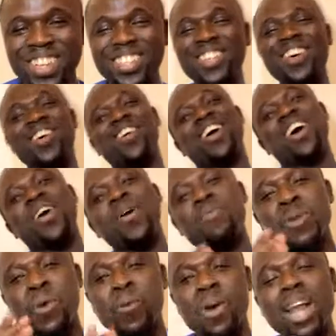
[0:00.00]
So
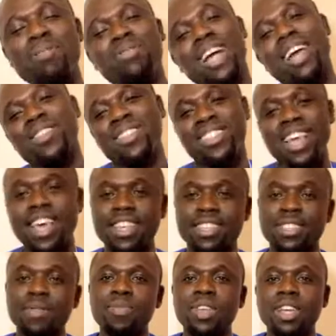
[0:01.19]
what I'm trying to say
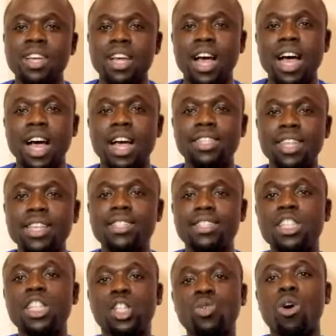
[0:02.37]
is, this
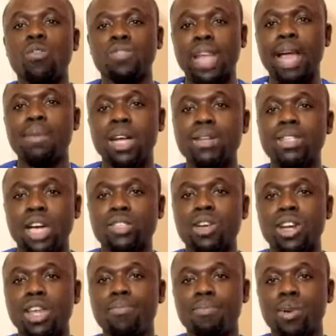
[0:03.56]
issue of time management is
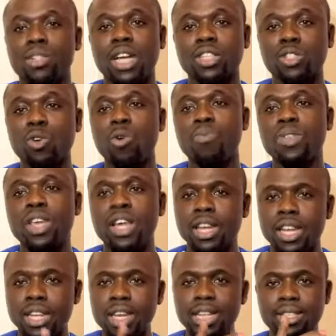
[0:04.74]
actually important. So
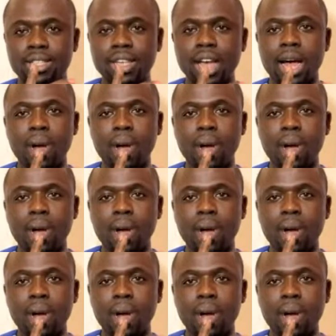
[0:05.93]
this